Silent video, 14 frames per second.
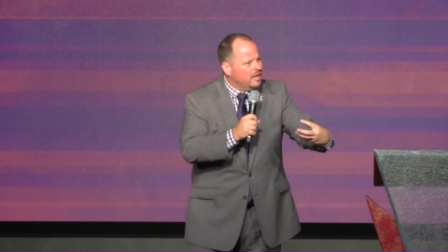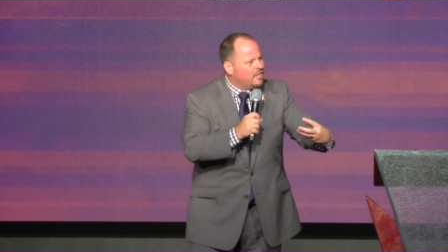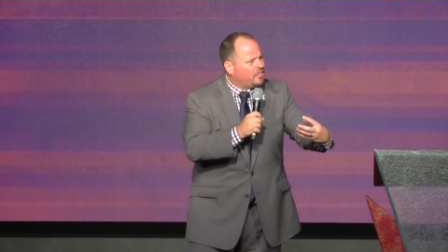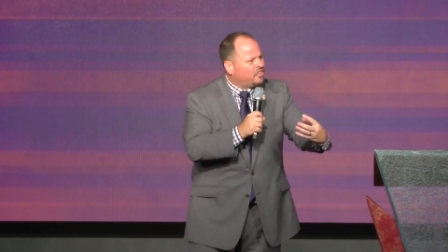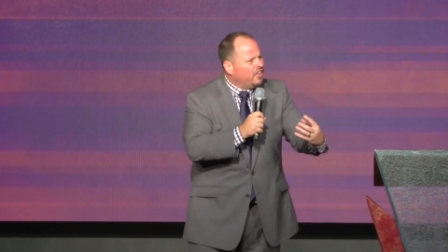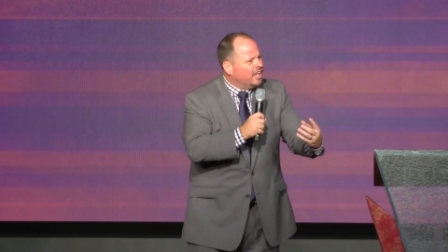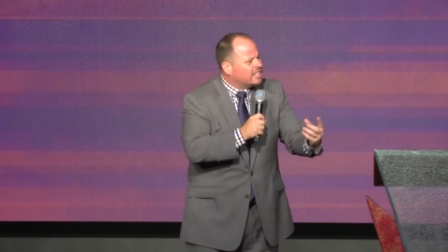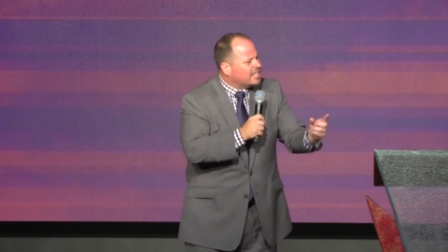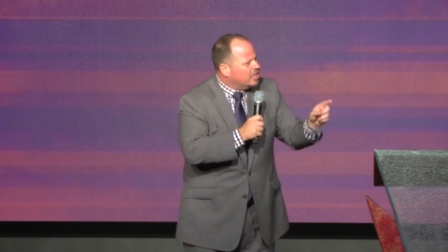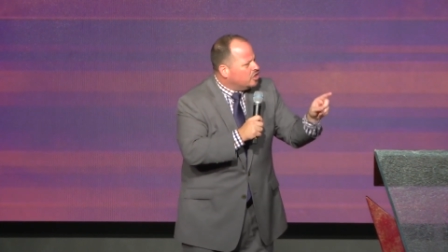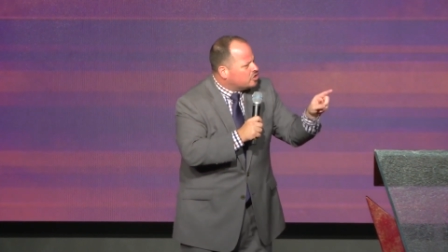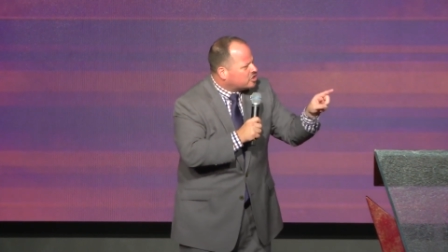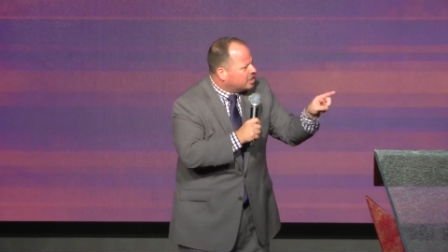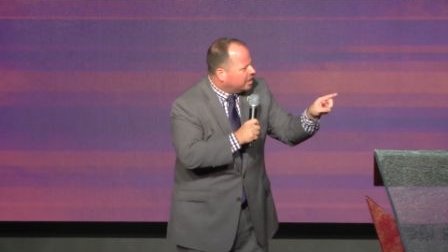the things that
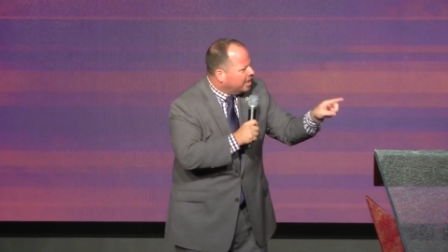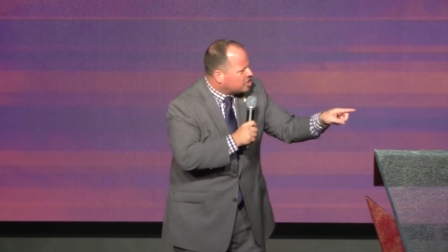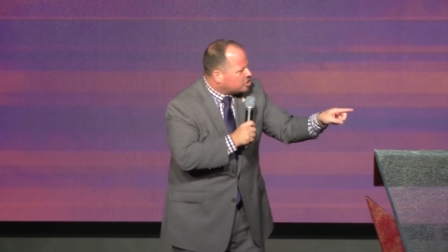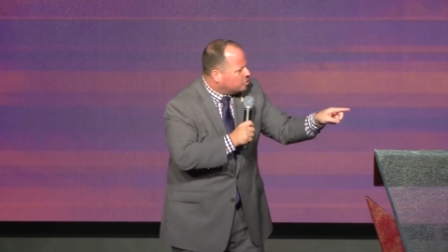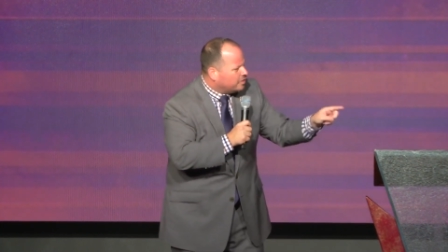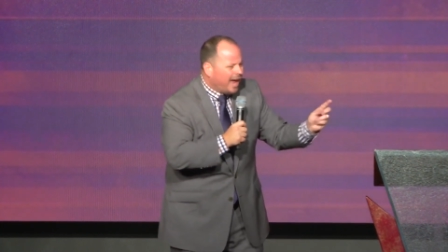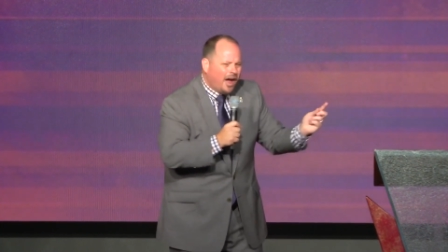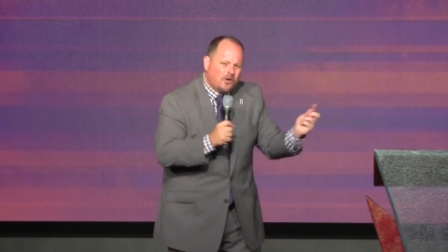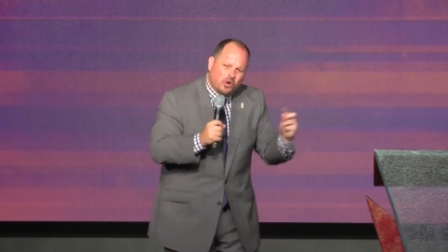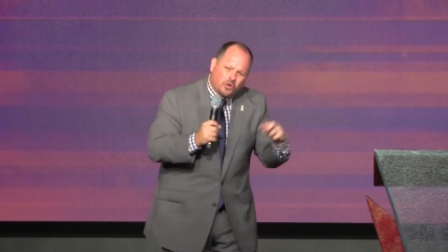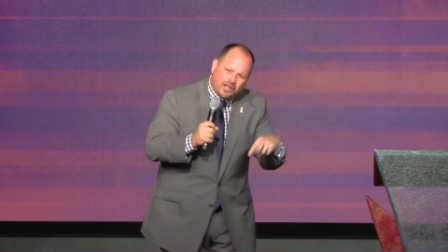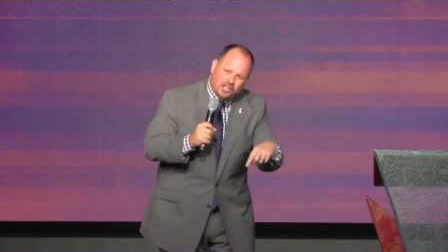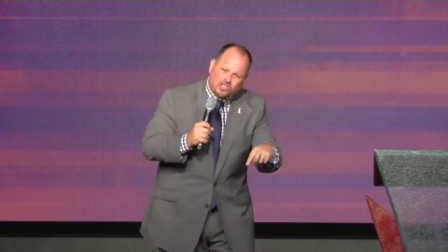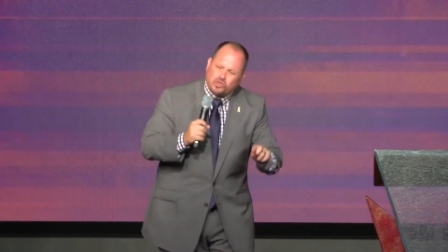used to get you down
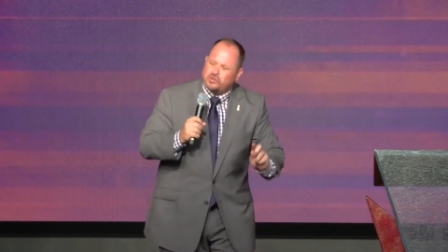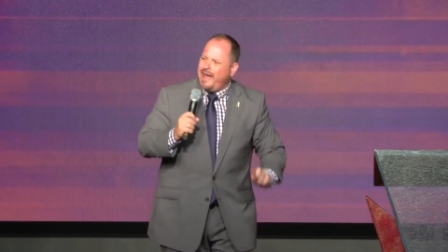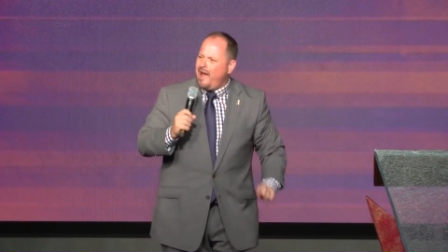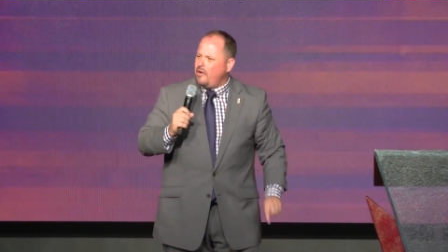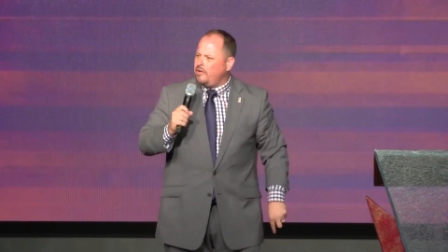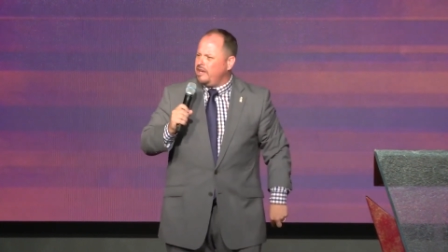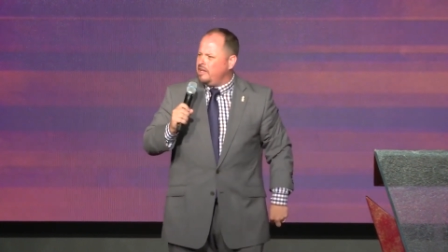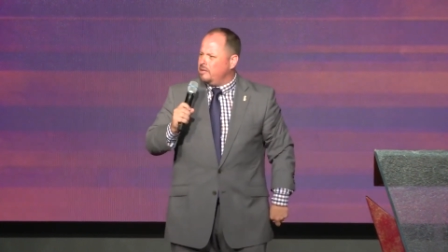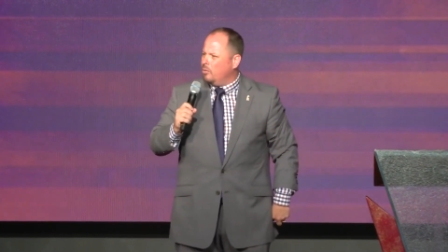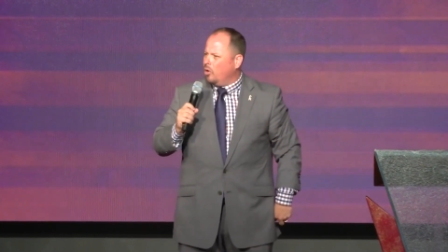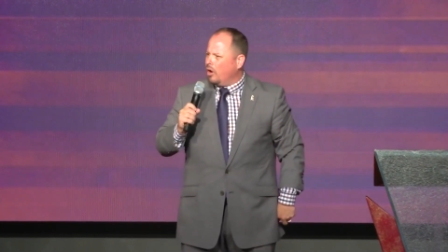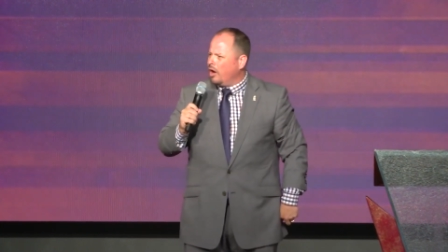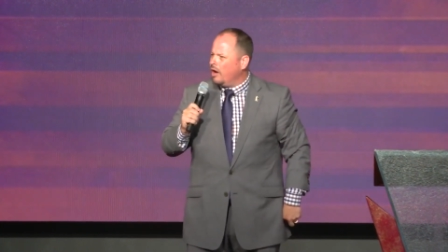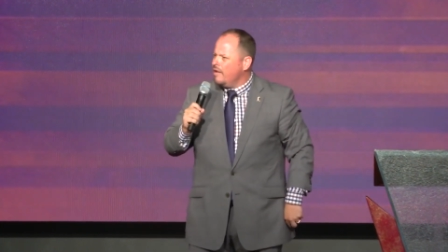don't get you down
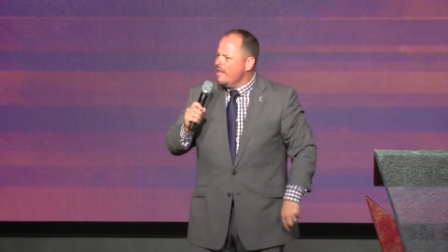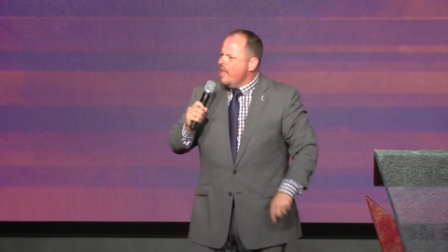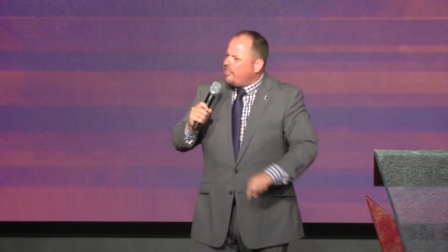anymore.